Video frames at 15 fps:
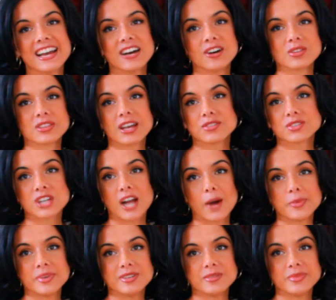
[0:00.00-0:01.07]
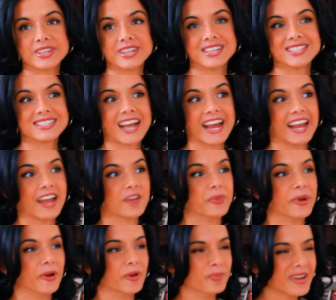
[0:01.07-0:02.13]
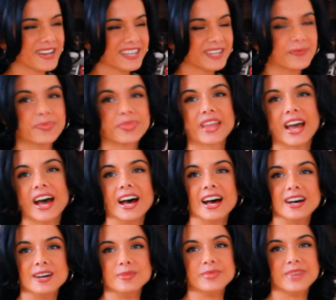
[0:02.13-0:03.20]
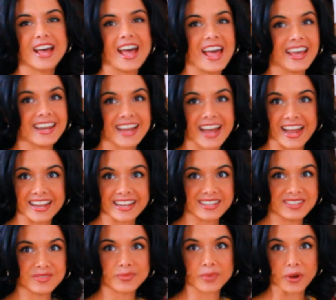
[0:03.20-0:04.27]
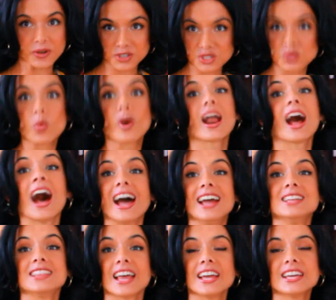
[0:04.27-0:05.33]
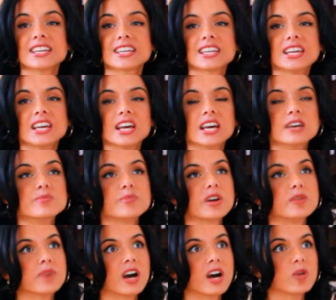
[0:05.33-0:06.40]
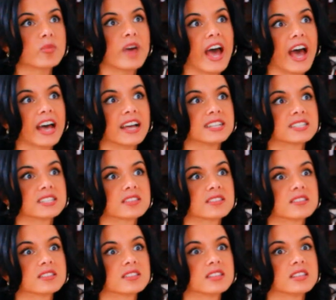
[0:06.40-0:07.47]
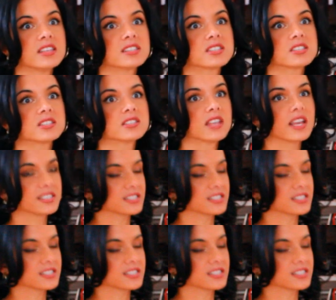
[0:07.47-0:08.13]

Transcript: now love shopping because I have my own money, and I purchase what I like. My mom has this